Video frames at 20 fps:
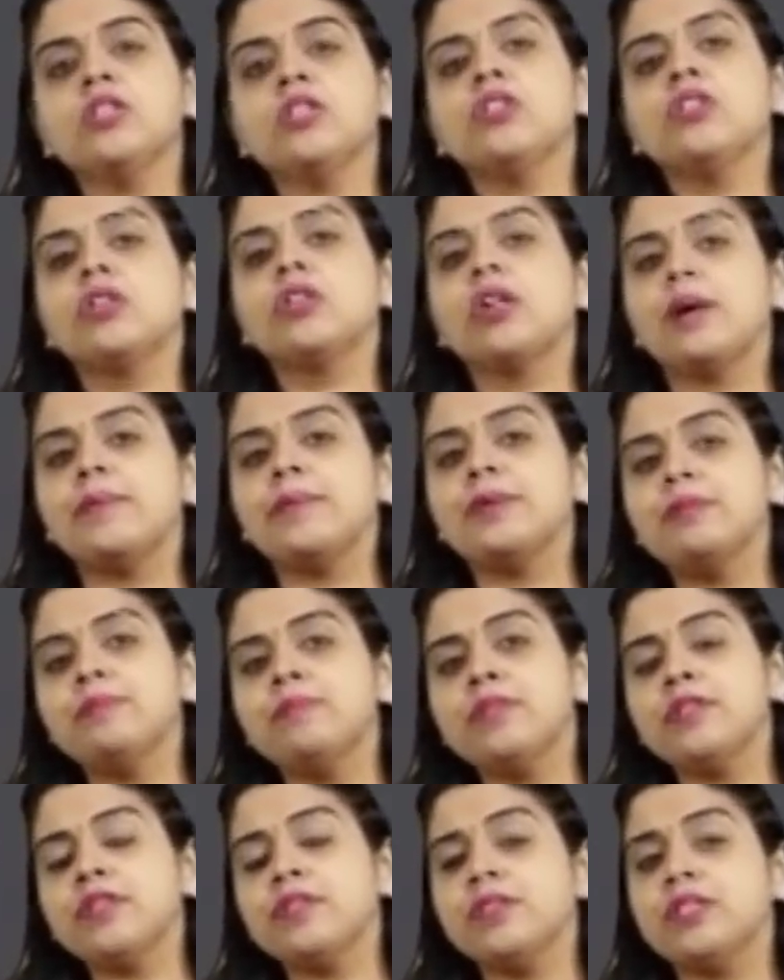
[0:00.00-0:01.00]
So
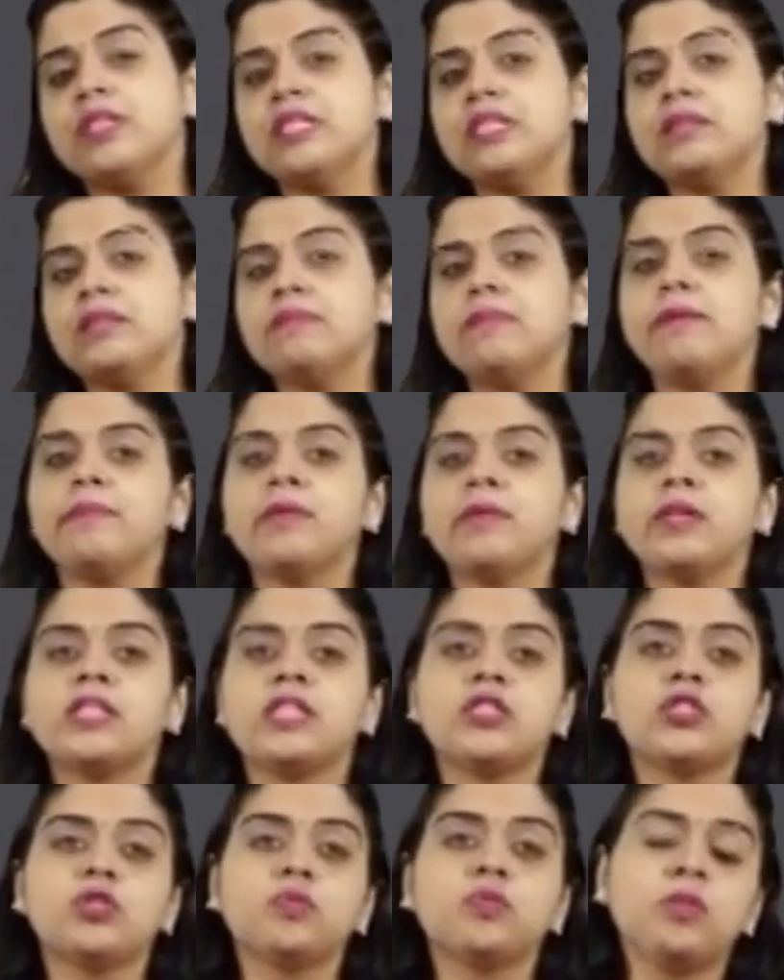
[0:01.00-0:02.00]
commitment of the team members
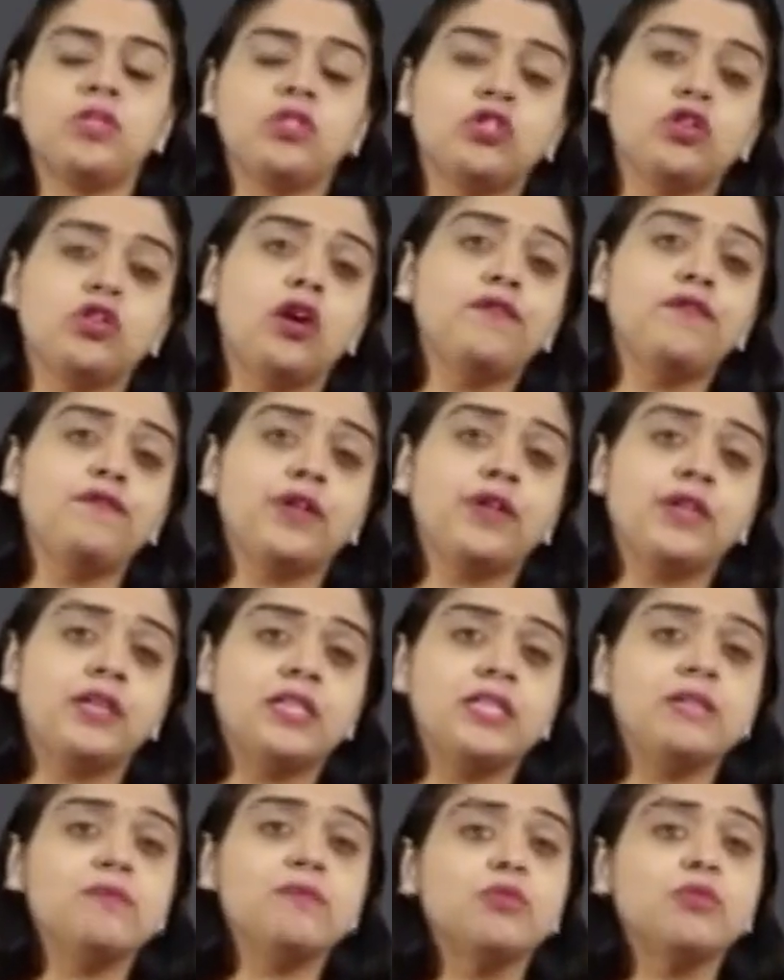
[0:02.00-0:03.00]
is to be sought for
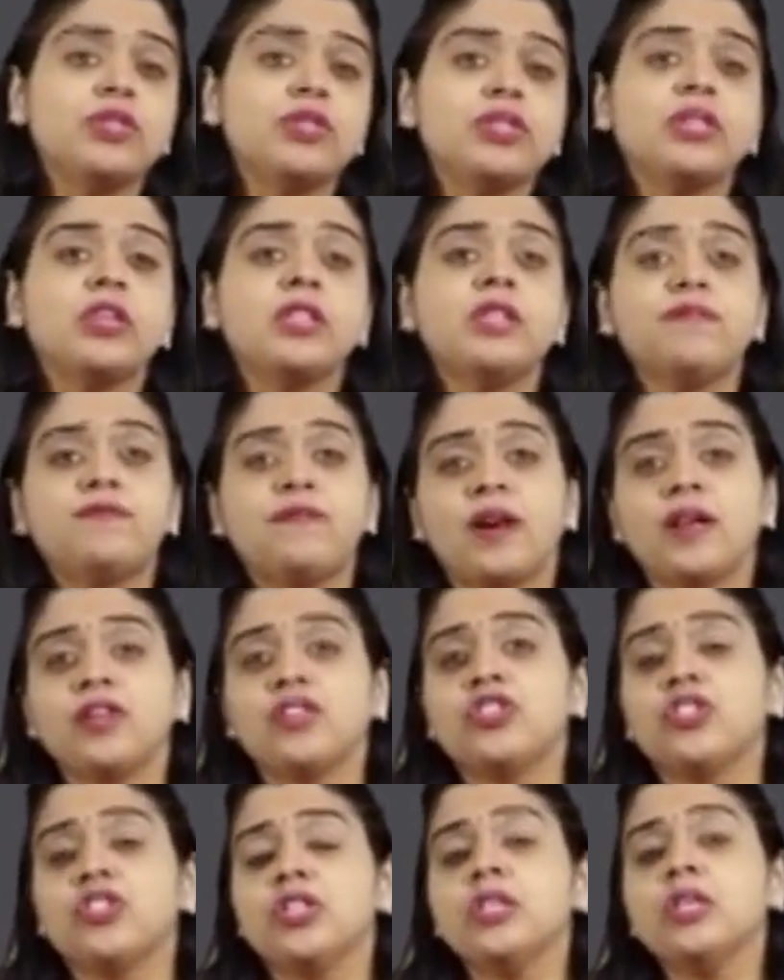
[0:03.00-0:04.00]
a team to really
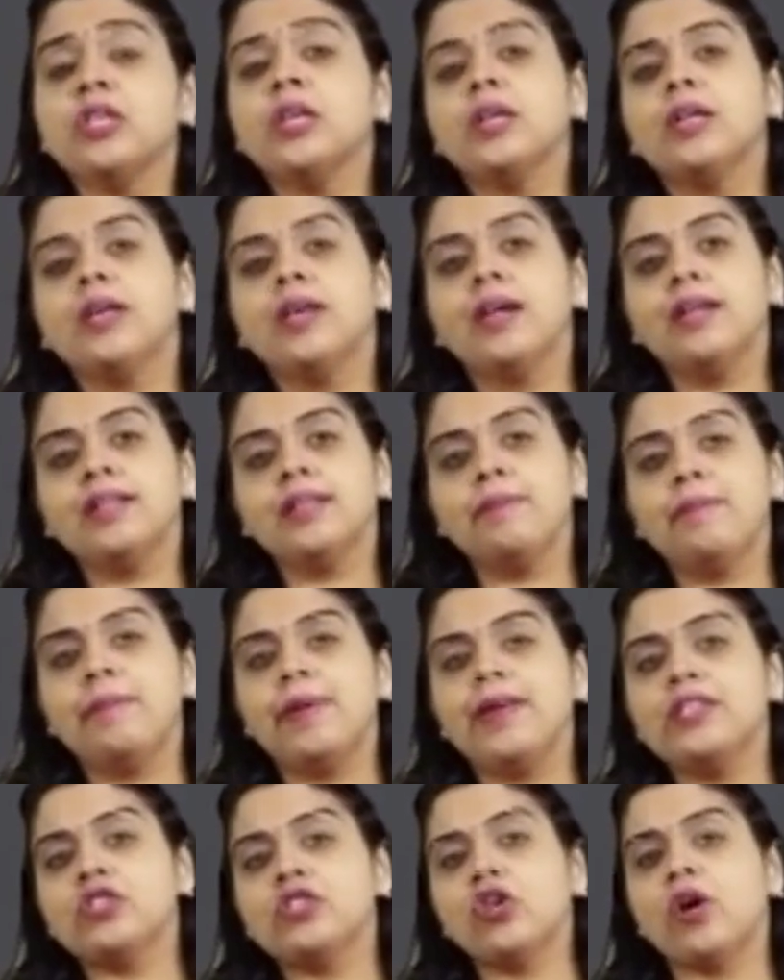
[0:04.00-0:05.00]
function in the
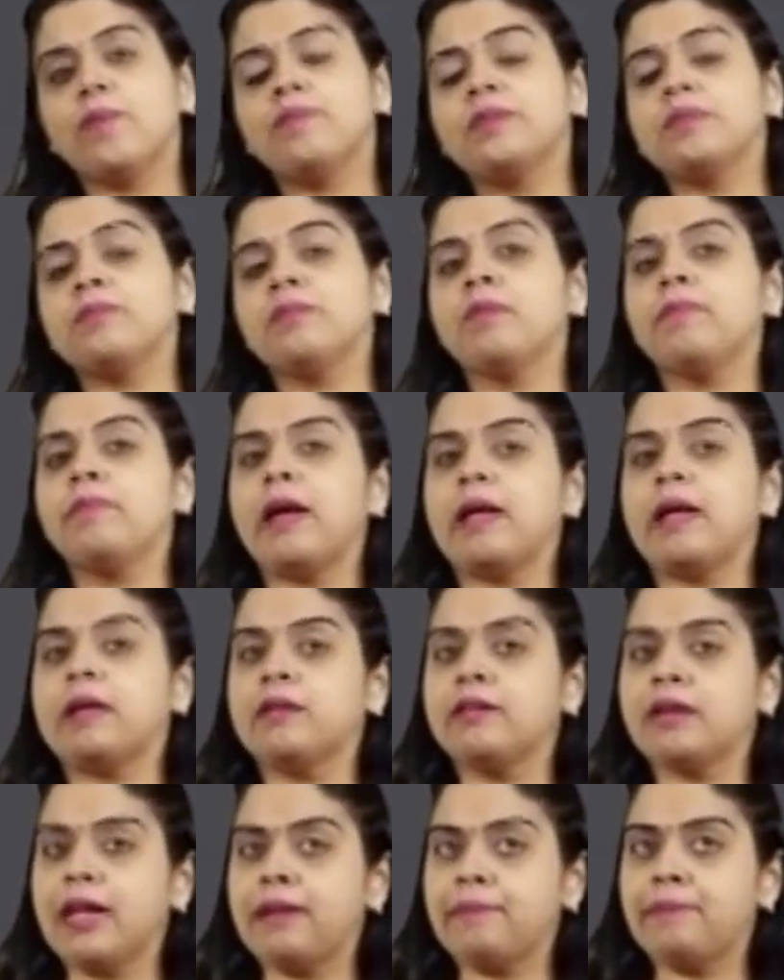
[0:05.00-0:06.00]
best optimum
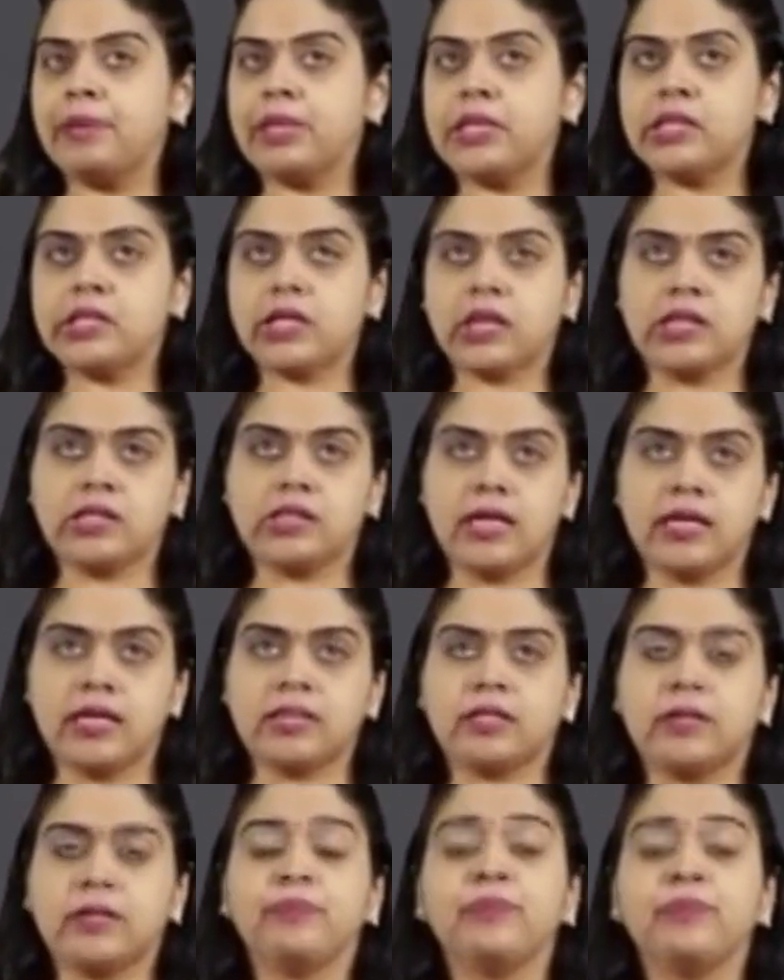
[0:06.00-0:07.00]
manner and meet
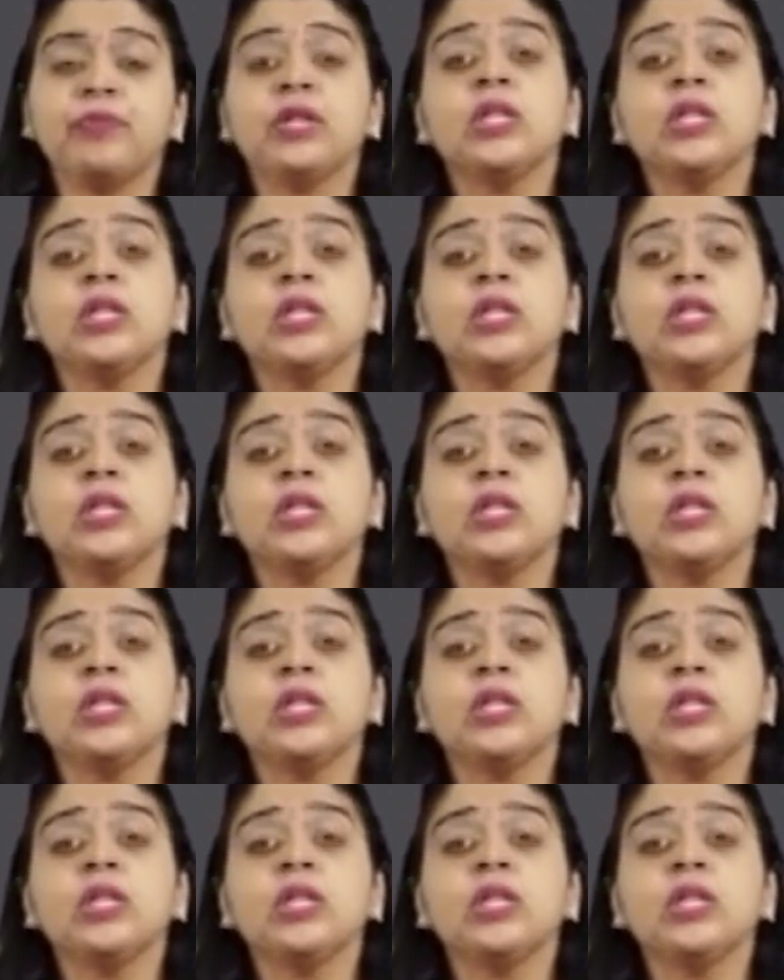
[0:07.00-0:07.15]
success.